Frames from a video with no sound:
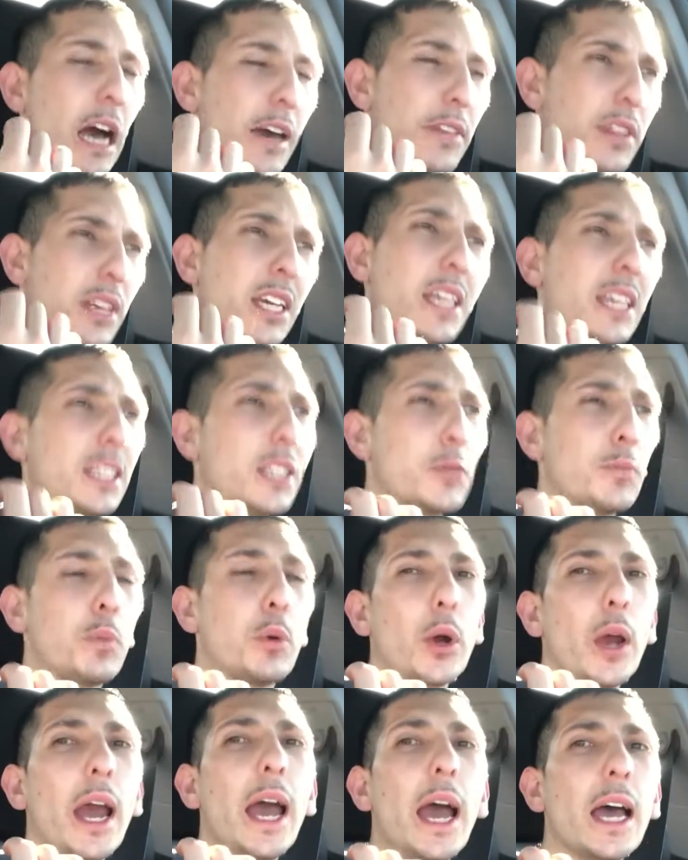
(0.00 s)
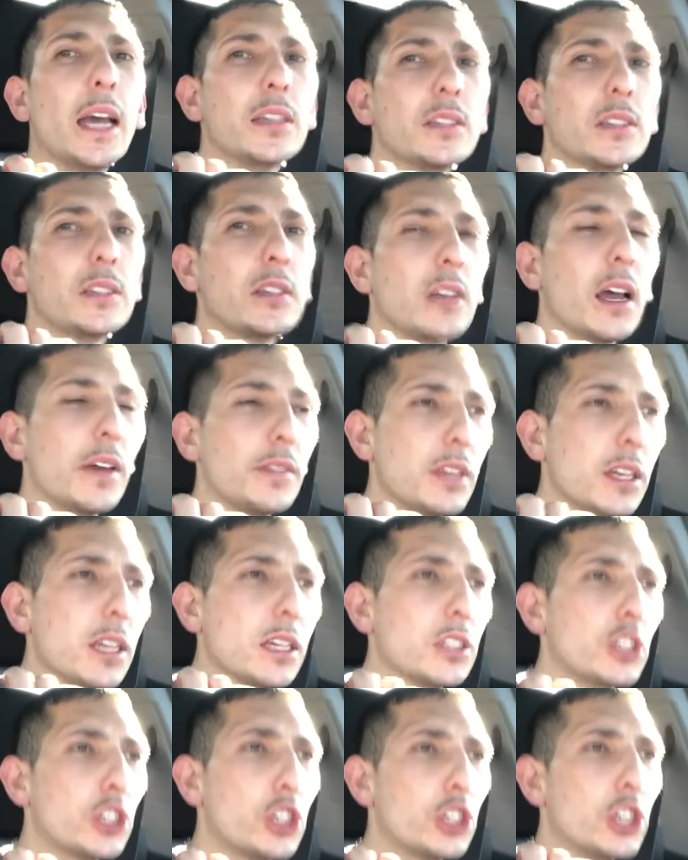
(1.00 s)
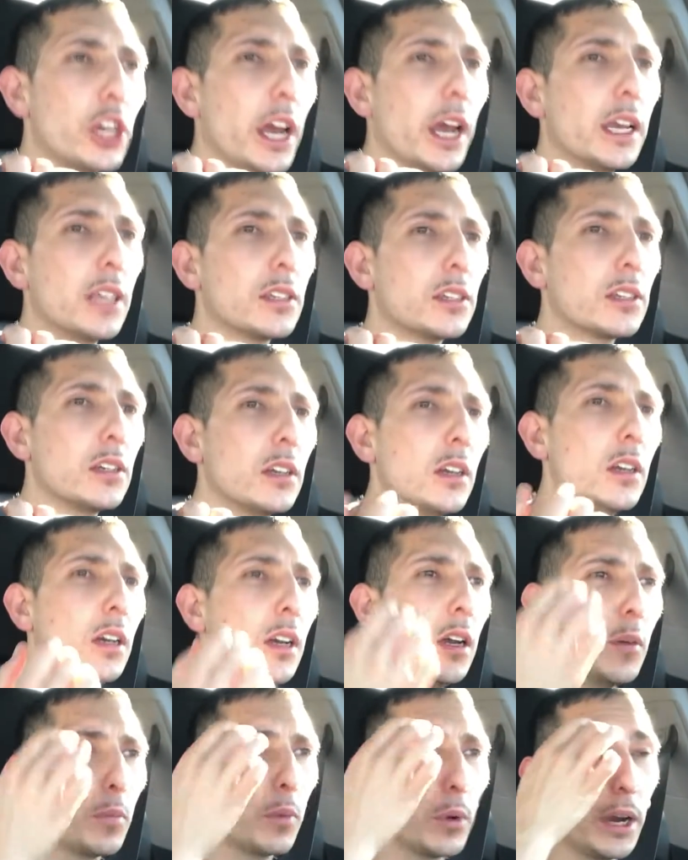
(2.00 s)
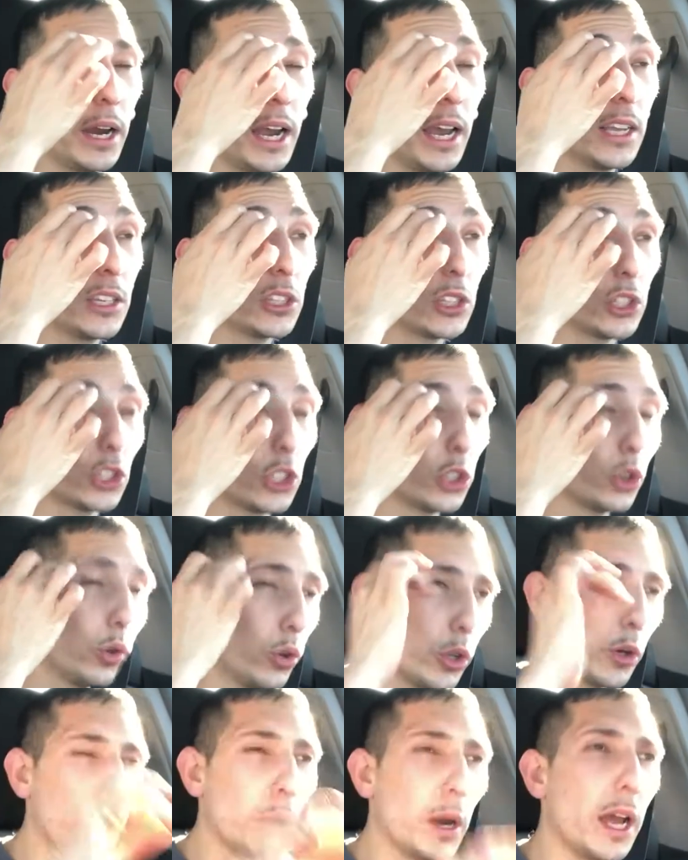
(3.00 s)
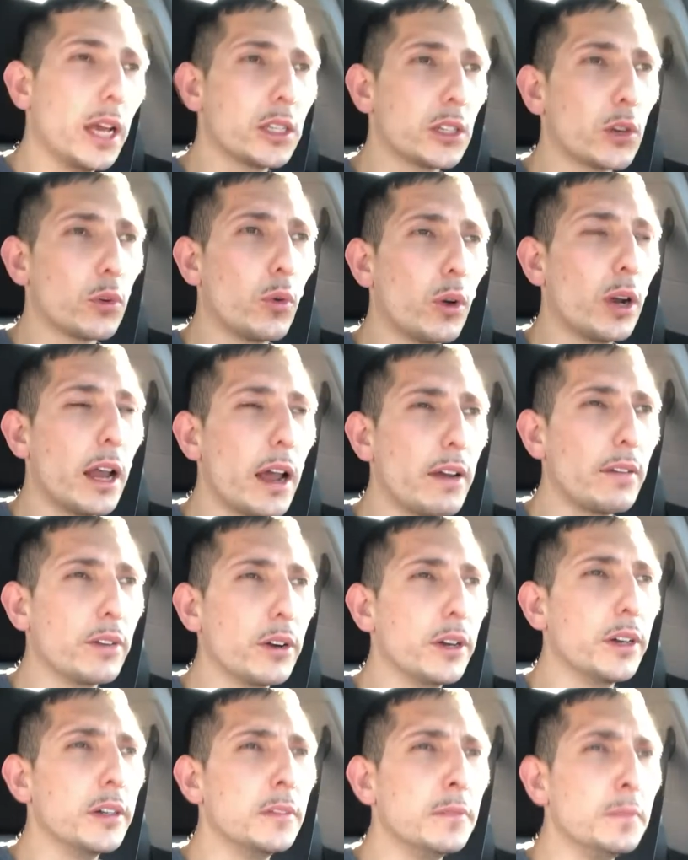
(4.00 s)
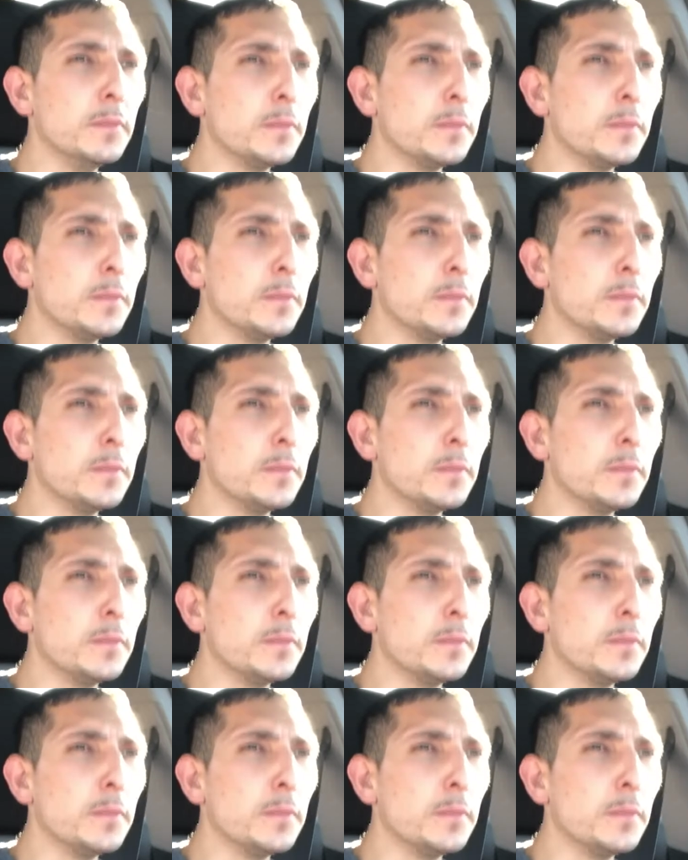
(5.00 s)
I think it's press. I think it's chest press or shoulder press or whatever.